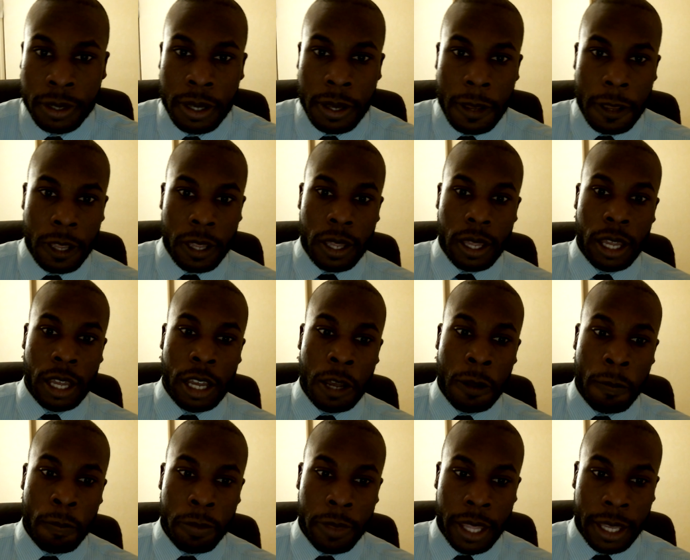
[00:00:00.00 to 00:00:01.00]

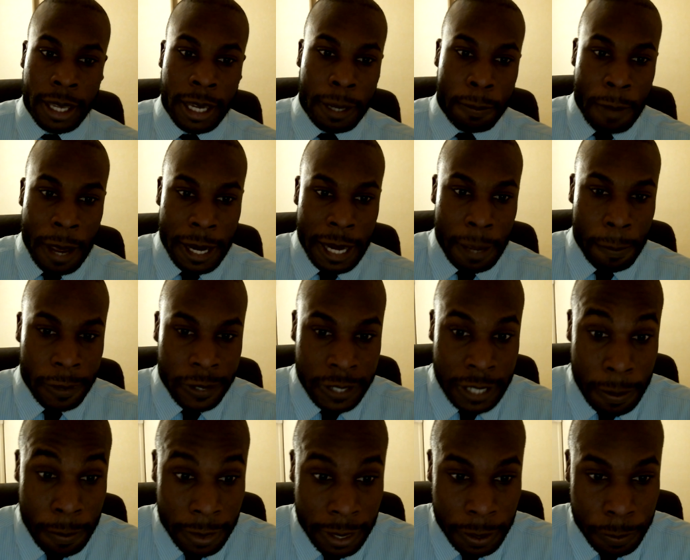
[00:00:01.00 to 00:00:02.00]
Again, my name is
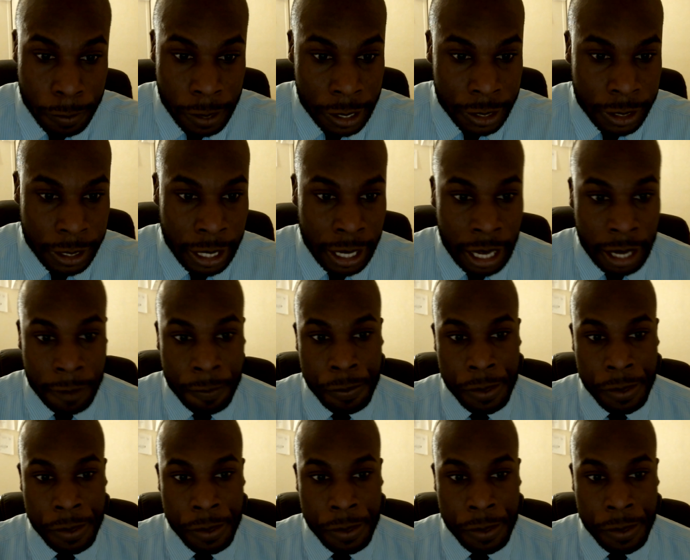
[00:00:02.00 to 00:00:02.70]
Timothy Rushjan.